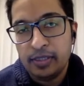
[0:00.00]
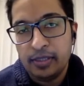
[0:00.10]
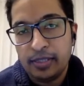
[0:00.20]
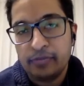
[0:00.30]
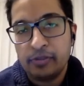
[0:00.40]

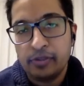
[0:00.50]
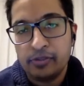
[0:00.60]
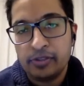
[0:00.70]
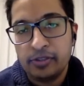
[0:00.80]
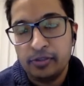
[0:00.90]

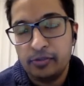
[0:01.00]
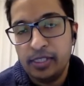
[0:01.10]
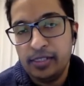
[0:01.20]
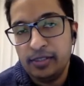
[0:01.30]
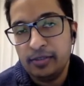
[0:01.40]
astrological
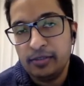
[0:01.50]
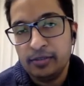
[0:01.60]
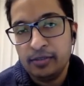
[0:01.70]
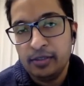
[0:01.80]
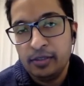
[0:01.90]
reading
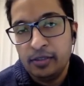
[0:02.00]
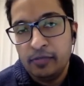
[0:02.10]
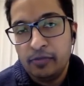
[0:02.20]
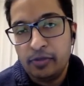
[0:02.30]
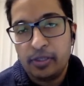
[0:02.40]

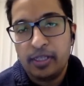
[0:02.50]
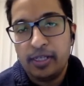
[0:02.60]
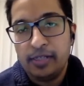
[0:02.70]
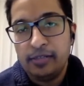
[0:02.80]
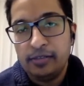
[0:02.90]
for a
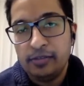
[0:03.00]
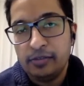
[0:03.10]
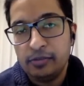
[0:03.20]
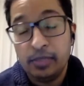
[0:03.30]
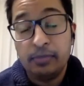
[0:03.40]
client
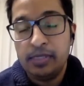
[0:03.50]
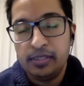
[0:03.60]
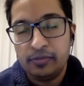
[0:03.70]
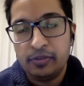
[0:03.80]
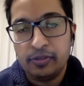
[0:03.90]
whom I'm
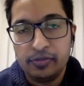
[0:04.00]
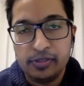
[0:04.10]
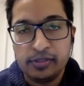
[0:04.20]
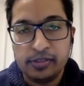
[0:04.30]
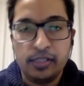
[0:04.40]
meeting for the
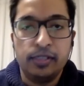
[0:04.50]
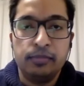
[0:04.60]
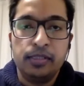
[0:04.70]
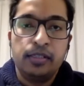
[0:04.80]
first time.